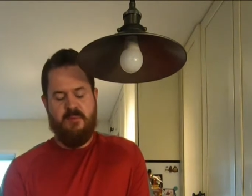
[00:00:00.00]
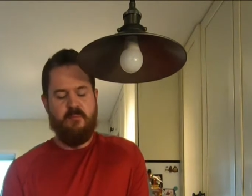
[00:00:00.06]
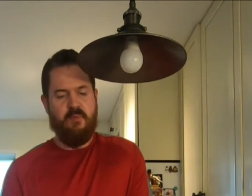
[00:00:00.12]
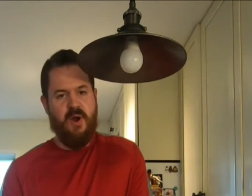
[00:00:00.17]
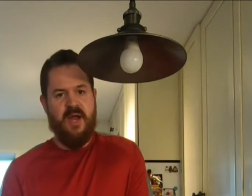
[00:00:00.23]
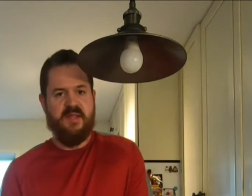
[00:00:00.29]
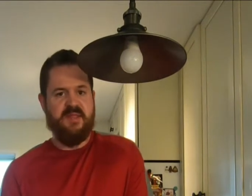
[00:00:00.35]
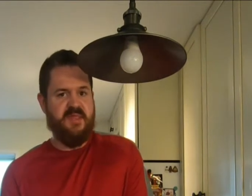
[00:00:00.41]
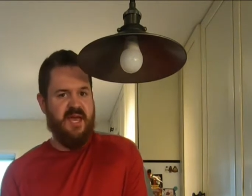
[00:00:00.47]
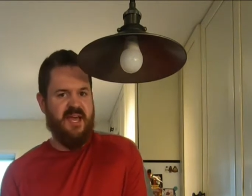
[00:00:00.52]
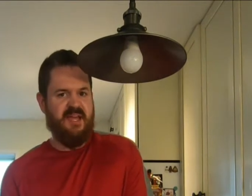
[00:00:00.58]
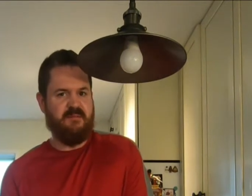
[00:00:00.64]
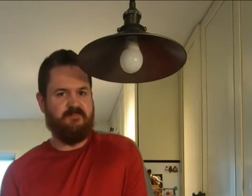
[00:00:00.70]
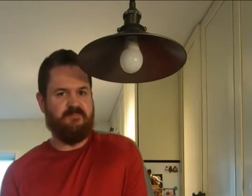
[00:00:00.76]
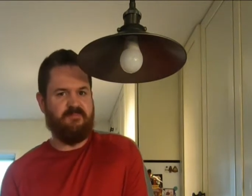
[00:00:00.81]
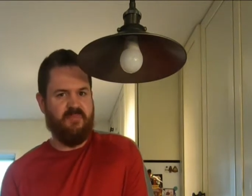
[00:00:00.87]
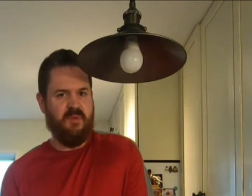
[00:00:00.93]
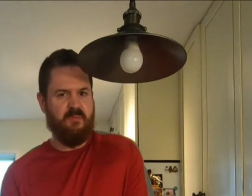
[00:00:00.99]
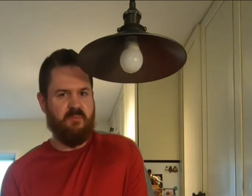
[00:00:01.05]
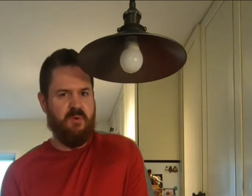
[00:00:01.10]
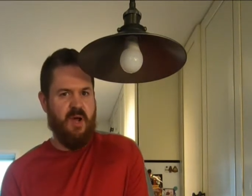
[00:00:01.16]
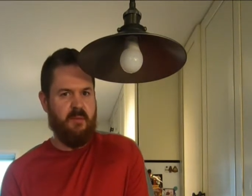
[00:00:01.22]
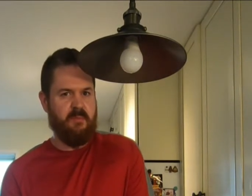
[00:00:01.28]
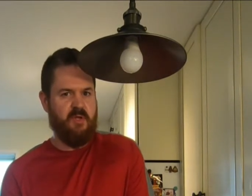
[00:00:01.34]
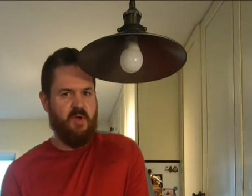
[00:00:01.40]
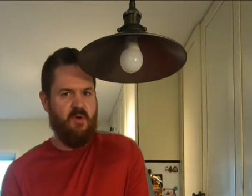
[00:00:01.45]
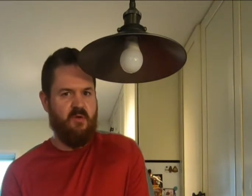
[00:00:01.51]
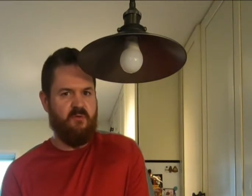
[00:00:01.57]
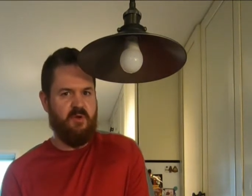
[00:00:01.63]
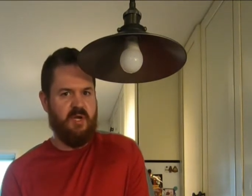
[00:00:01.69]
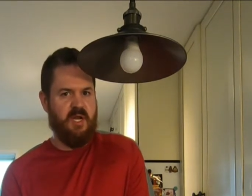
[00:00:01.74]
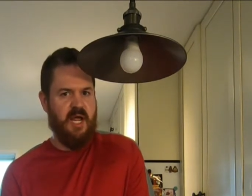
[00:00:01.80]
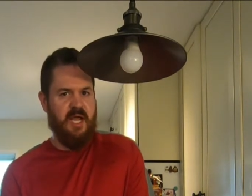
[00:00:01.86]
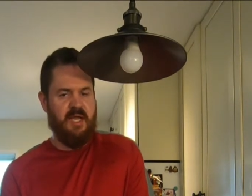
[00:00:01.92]
brine that probably
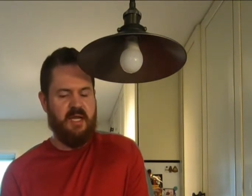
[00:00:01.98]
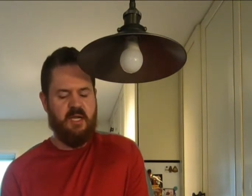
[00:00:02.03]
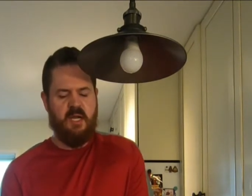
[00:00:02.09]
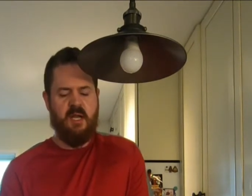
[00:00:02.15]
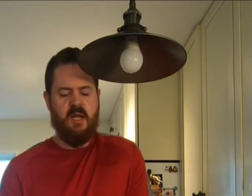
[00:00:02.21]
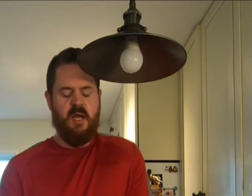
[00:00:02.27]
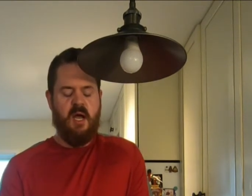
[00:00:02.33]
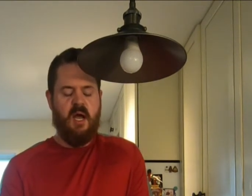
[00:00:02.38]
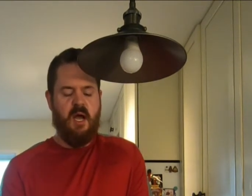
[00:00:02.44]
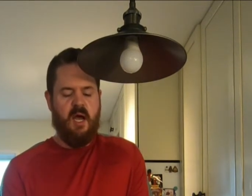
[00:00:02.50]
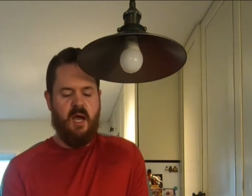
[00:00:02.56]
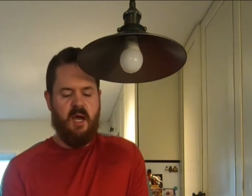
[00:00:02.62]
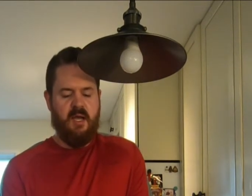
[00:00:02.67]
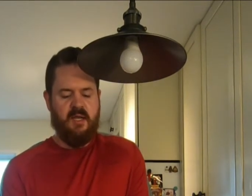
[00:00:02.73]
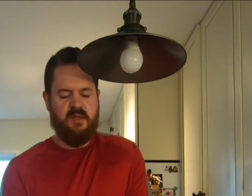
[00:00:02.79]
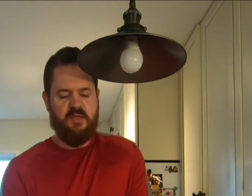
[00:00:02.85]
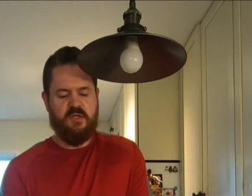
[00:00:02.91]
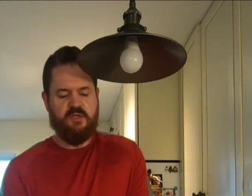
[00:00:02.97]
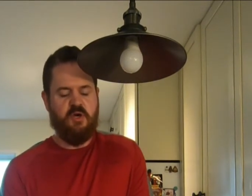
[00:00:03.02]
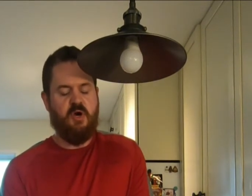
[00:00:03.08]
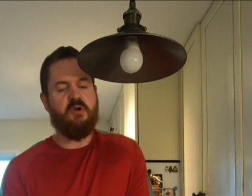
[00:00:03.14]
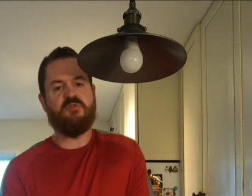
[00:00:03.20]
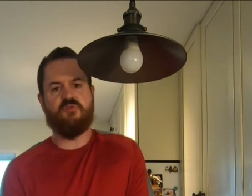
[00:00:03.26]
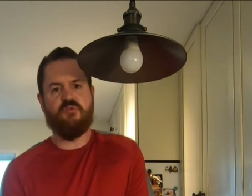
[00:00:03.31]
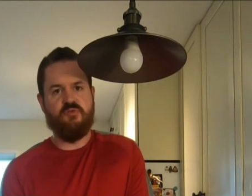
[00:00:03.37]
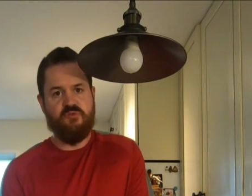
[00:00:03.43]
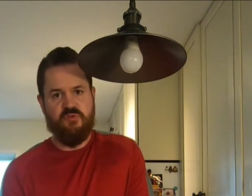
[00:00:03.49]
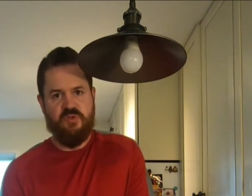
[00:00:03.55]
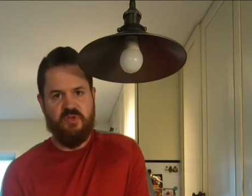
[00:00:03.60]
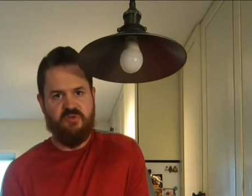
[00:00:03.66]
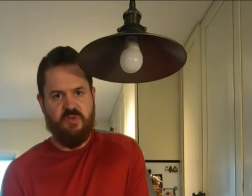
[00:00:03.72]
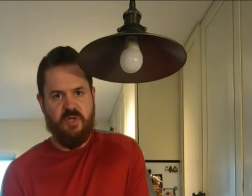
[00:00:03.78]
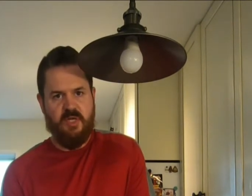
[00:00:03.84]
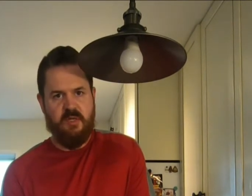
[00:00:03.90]
overnight in the char siu
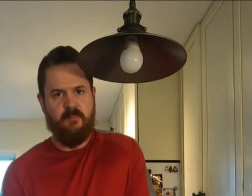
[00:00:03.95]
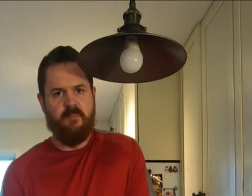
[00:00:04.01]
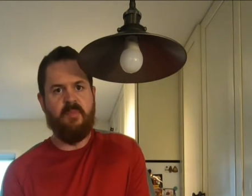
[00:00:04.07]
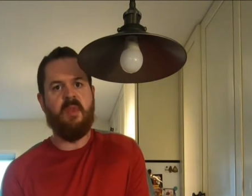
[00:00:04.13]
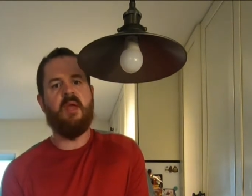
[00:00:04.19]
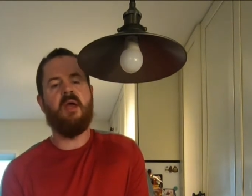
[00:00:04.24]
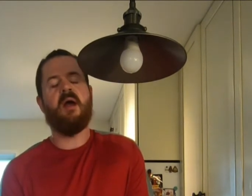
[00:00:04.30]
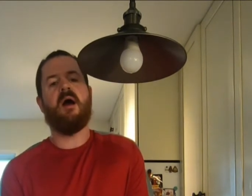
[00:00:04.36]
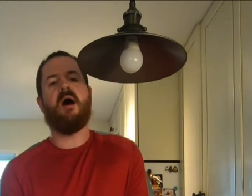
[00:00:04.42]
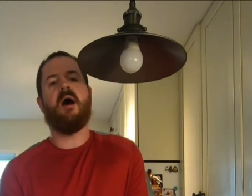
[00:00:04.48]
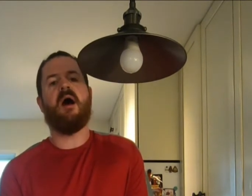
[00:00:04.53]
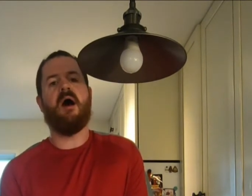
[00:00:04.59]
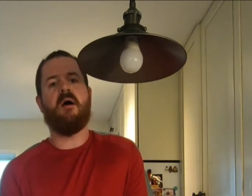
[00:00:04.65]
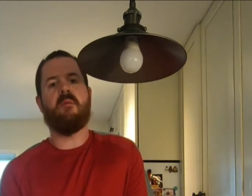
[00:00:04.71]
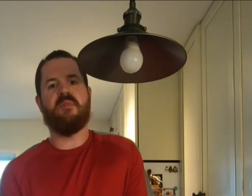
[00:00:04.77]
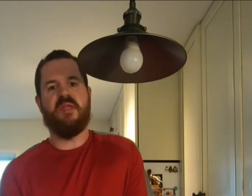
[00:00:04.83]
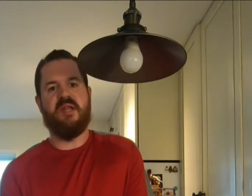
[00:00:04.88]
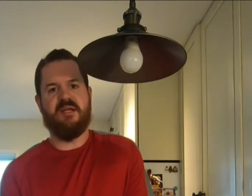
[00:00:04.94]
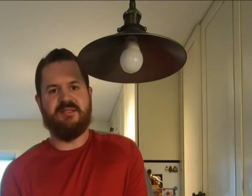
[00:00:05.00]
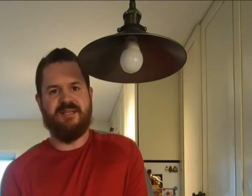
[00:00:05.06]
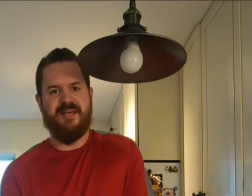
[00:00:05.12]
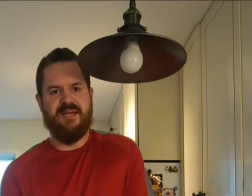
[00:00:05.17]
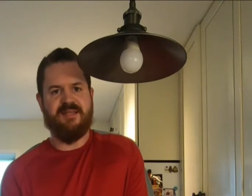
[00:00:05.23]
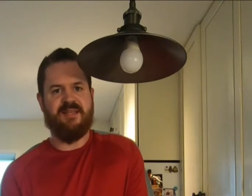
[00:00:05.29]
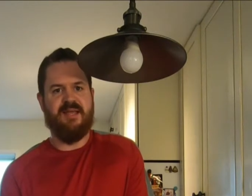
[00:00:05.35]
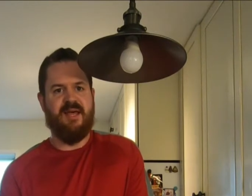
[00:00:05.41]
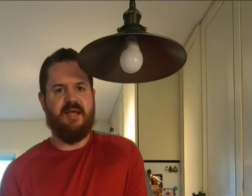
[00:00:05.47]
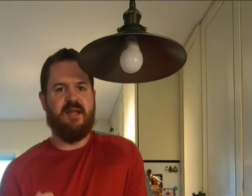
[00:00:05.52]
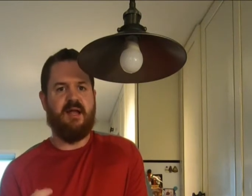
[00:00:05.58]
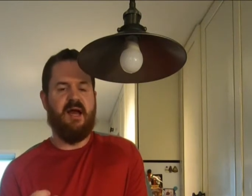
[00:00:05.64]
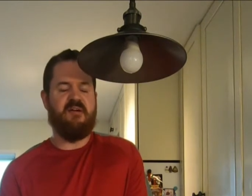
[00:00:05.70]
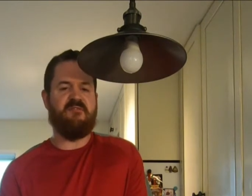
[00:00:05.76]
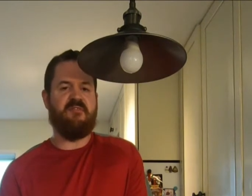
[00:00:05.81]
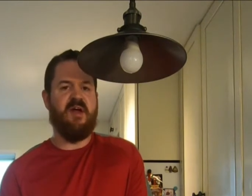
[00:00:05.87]
seasoning. Then I take that,
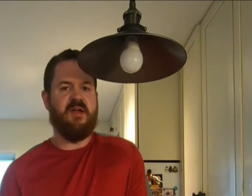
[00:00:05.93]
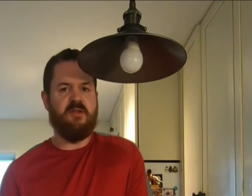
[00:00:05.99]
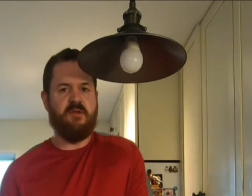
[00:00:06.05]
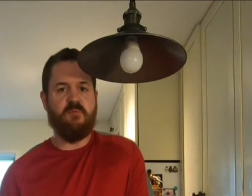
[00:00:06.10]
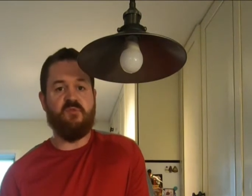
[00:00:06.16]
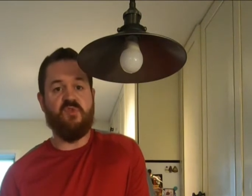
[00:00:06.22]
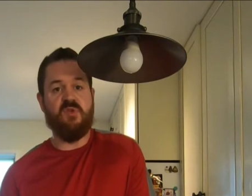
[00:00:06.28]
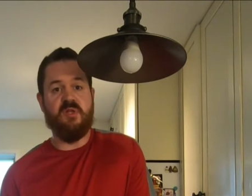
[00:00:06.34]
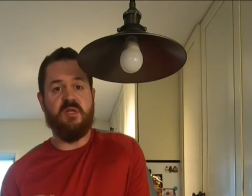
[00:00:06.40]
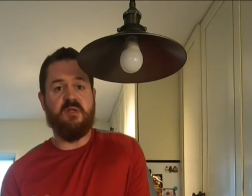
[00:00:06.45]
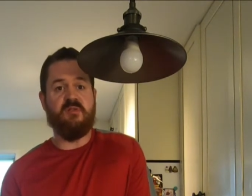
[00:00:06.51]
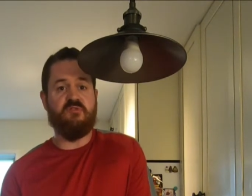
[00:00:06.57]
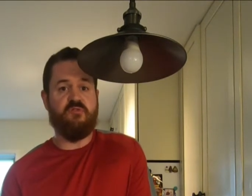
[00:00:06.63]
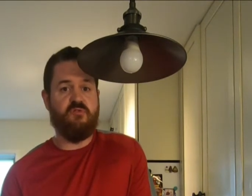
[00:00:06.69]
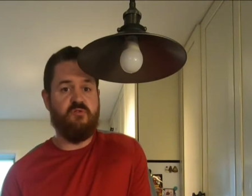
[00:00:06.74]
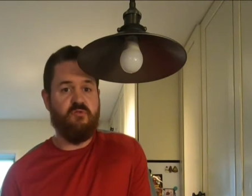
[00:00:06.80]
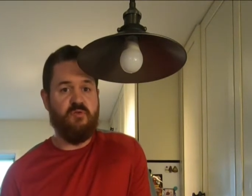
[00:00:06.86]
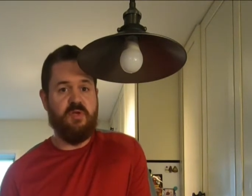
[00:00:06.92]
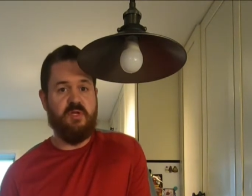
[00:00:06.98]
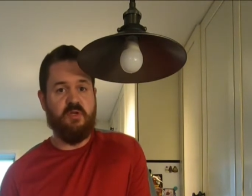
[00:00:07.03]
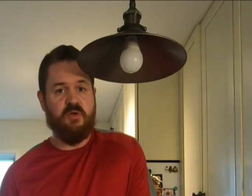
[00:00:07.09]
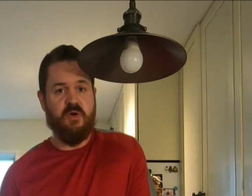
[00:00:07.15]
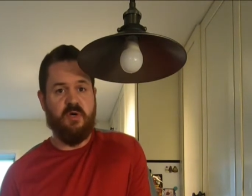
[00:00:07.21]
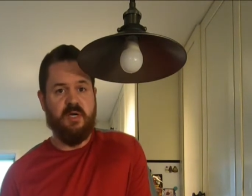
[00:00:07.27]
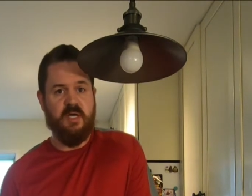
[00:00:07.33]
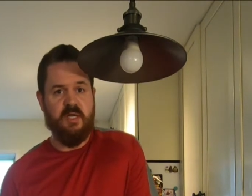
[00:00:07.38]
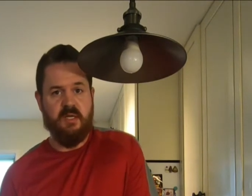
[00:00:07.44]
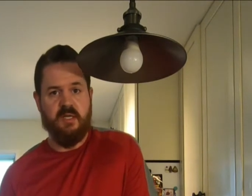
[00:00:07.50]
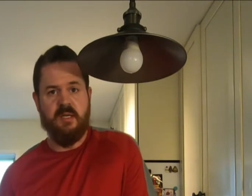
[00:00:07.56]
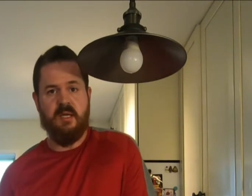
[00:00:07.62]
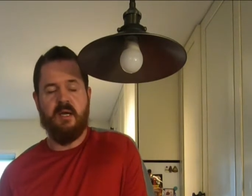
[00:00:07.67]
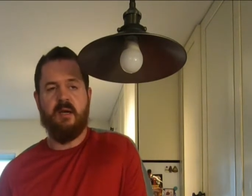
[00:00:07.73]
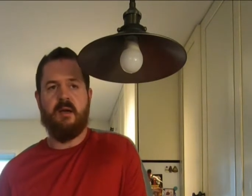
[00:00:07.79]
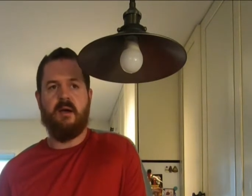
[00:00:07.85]
I vacuum seal it and sous vide cook it,
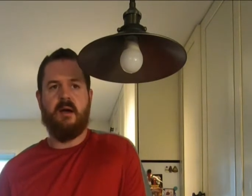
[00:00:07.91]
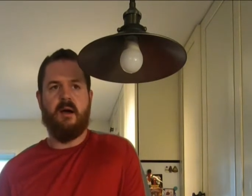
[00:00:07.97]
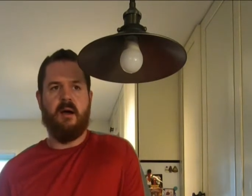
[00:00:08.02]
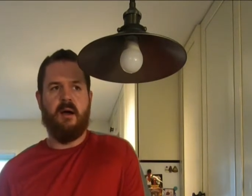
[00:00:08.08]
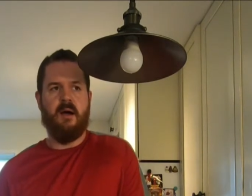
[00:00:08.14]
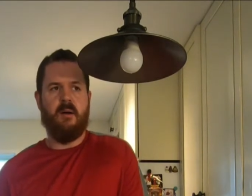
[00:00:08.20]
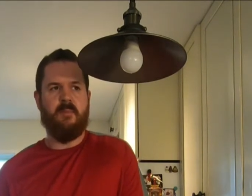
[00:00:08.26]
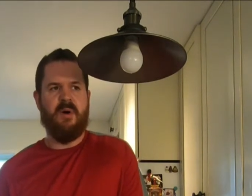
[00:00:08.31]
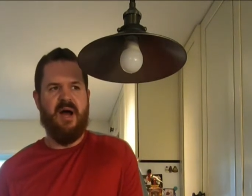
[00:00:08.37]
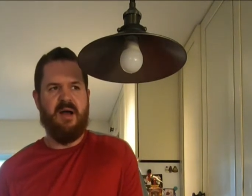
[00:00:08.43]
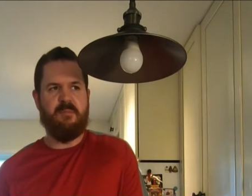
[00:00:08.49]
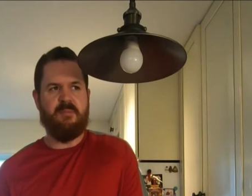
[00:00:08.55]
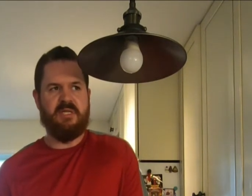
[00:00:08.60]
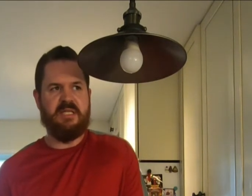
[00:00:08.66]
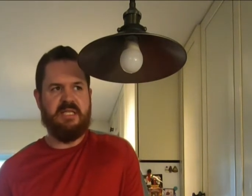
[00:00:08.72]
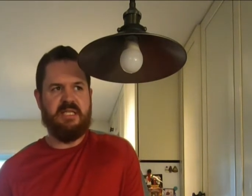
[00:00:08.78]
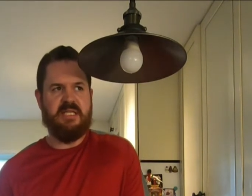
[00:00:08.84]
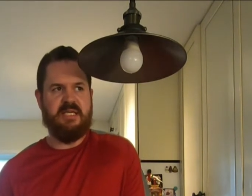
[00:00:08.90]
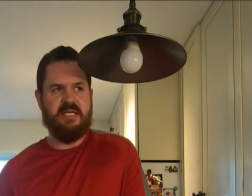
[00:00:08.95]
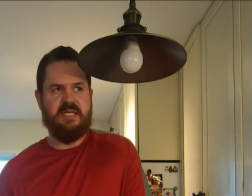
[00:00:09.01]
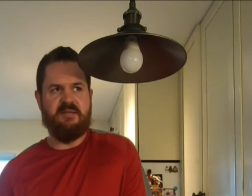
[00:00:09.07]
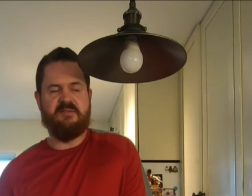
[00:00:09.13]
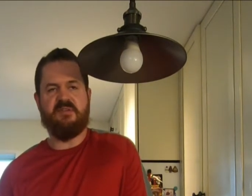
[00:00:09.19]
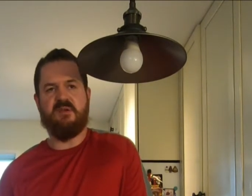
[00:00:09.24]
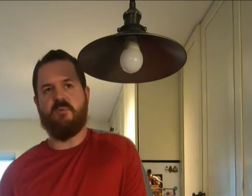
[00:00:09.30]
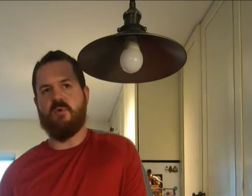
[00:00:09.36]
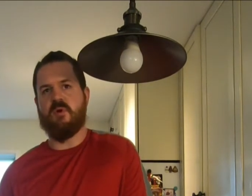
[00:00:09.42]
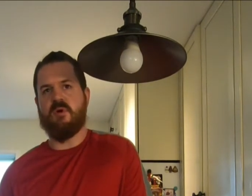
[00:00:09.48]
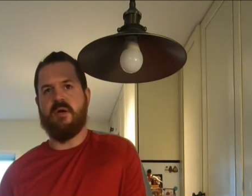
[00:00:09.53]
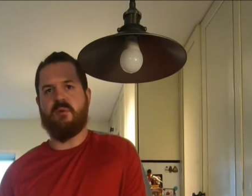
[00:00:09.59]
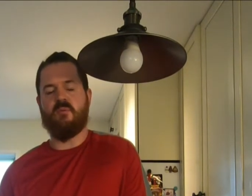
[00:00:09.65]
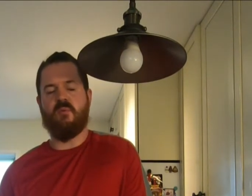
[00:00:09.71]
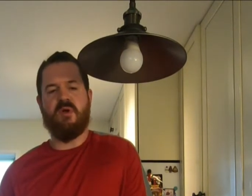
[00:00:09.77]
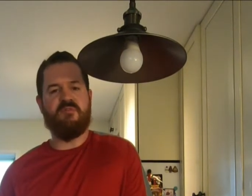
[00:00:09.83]
I believe somewhere
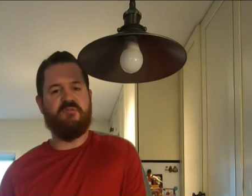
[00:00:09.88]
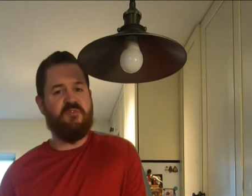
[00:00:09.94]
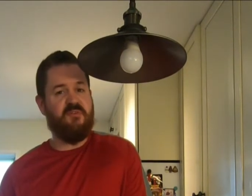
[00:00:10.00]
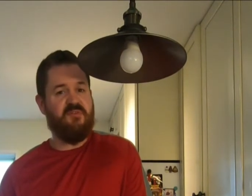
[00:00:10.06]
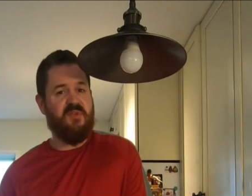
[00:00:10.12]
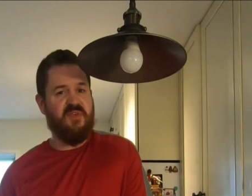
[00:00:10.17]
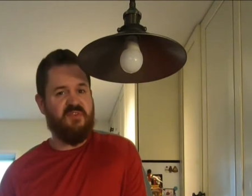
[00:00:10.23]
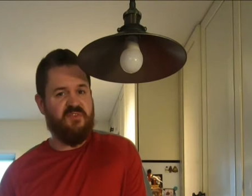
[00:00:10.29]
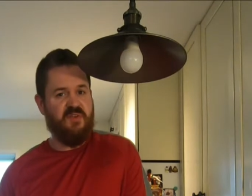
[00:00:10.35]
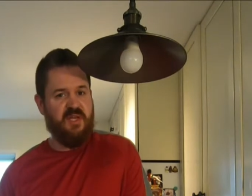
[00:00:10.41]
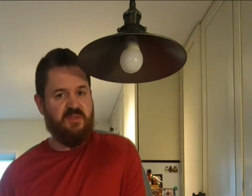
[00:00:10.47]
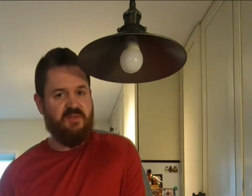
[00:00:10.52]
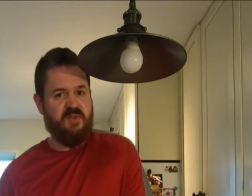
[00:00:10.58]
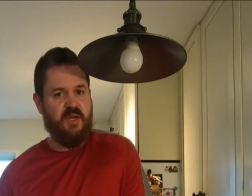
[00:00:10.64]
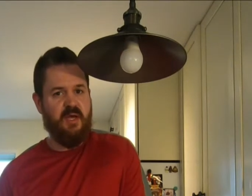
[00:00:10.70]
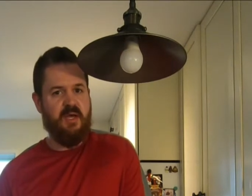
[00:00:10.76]
around 156